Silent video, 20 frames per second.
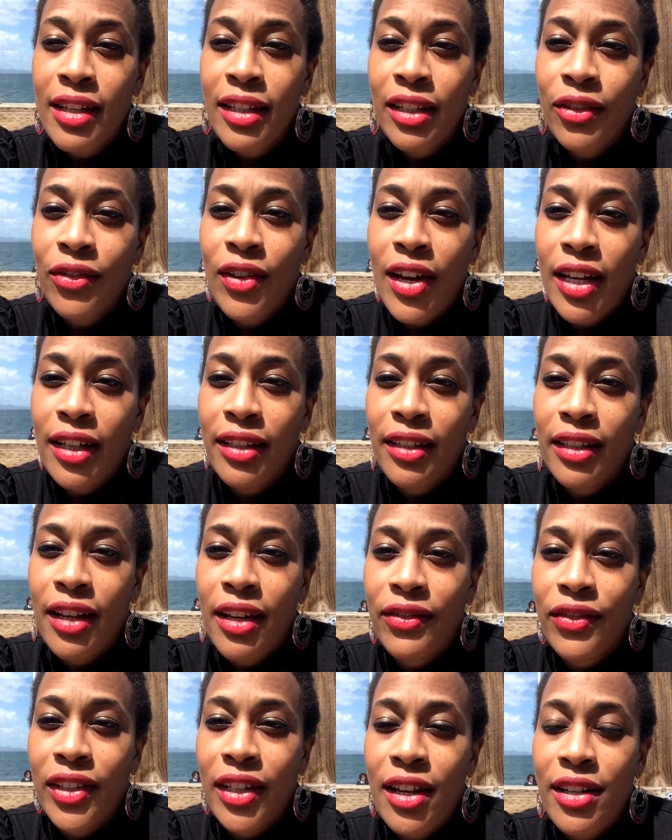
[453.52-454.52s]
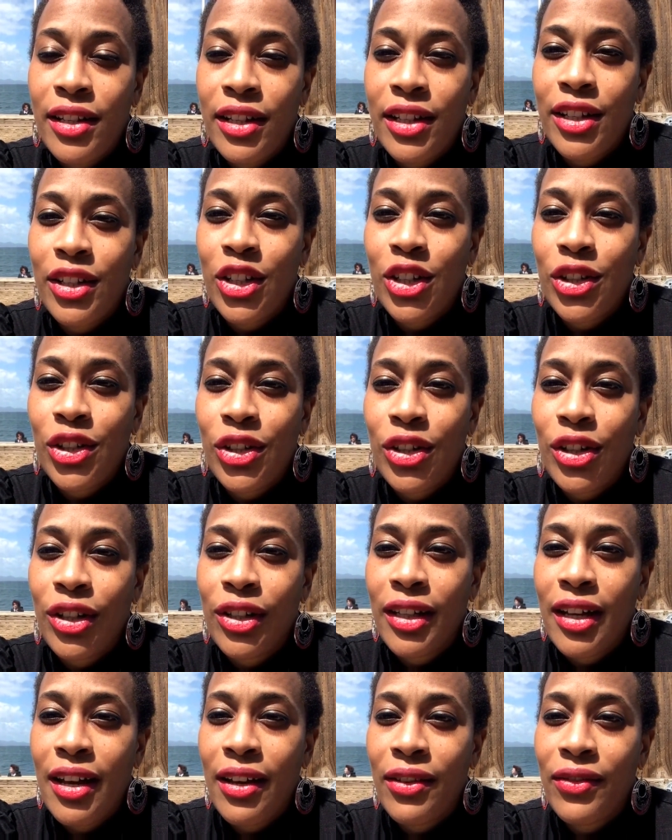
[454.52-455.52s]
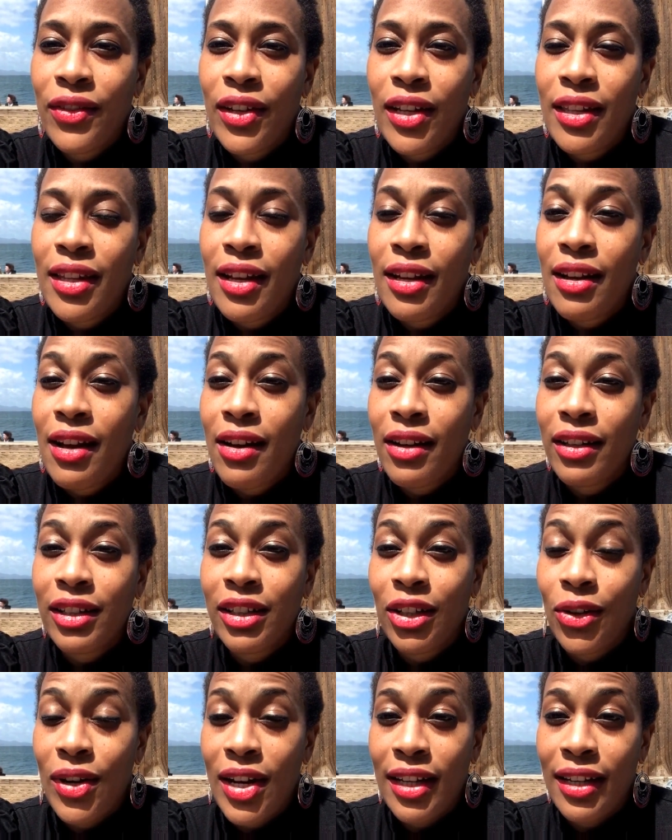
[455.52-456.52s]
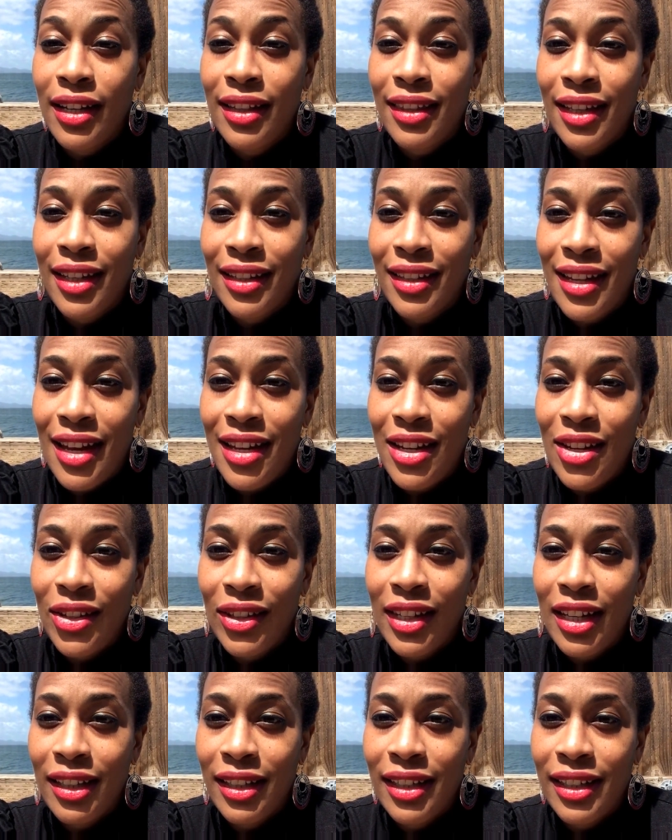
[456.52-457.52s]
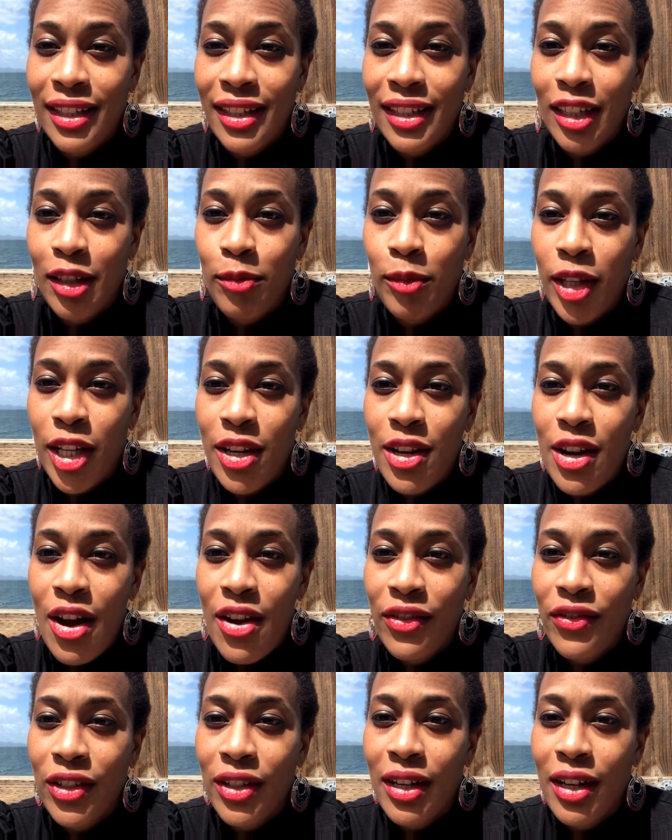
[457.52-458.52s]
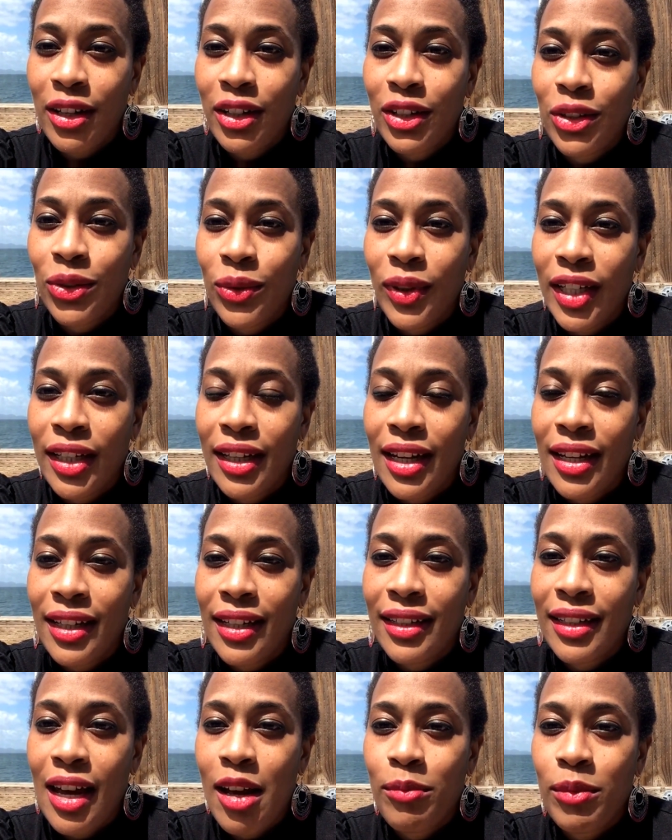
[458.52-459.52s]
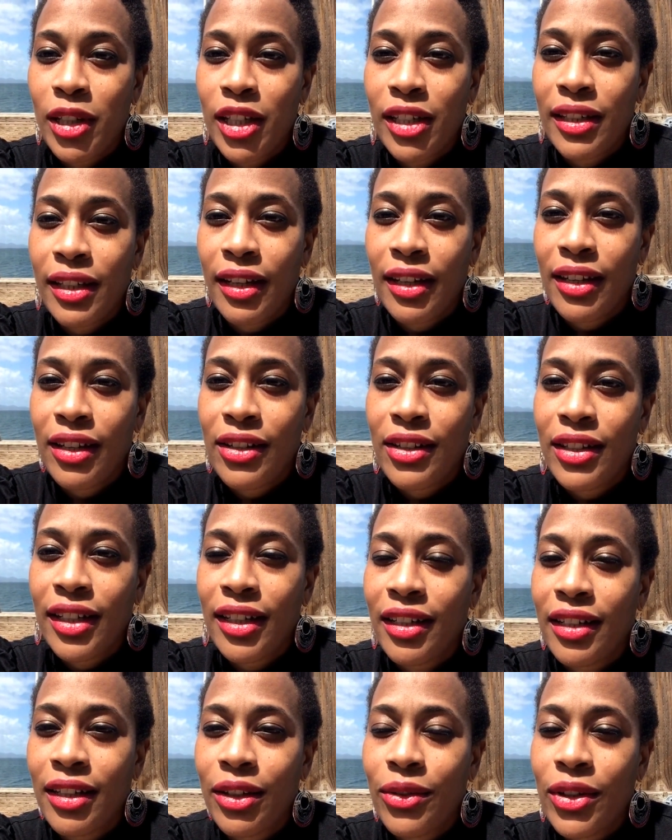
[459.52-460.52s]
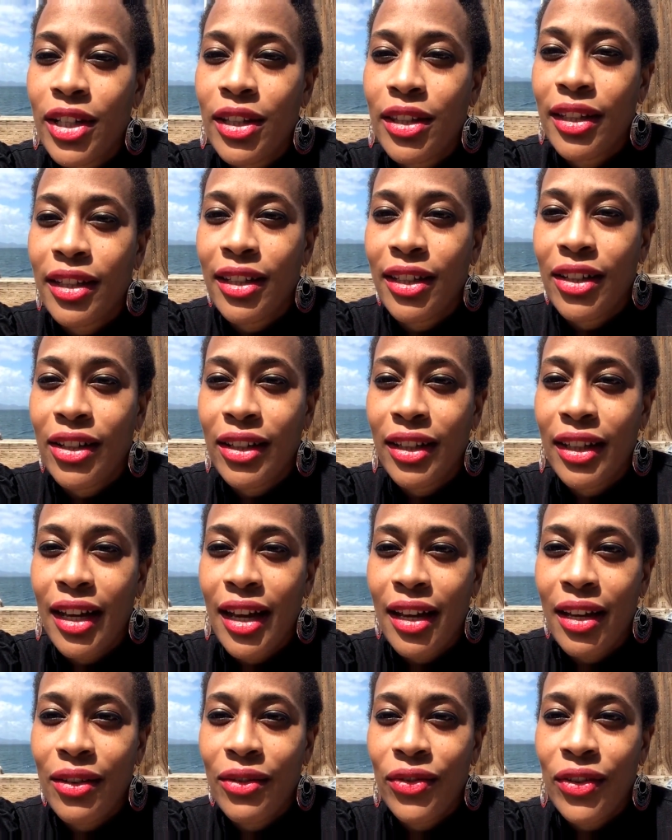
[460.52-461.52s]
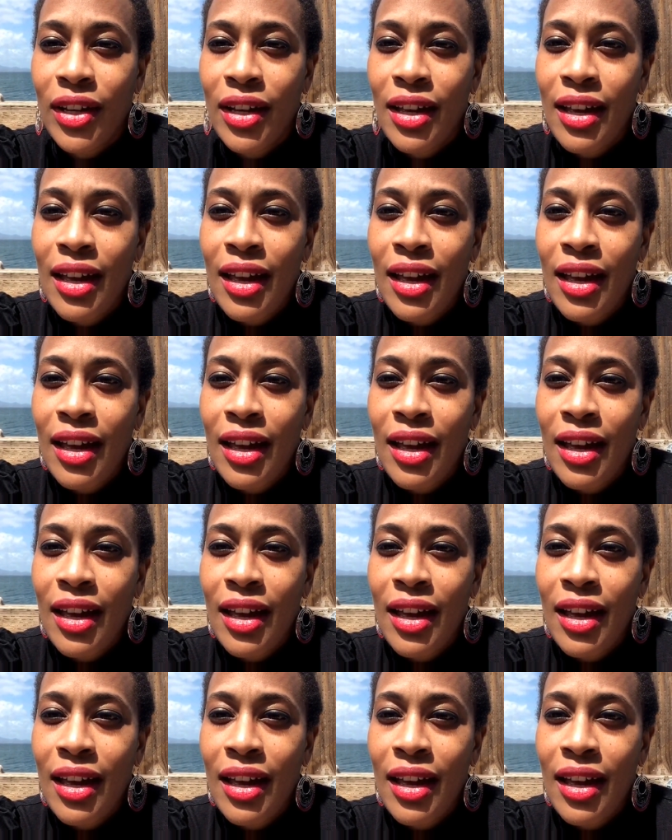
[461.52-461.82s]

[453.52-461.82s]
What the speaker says: divine love and unconditional love, and then also anything that you'd like to see me cover next week, any topics that you're dealing with in your life,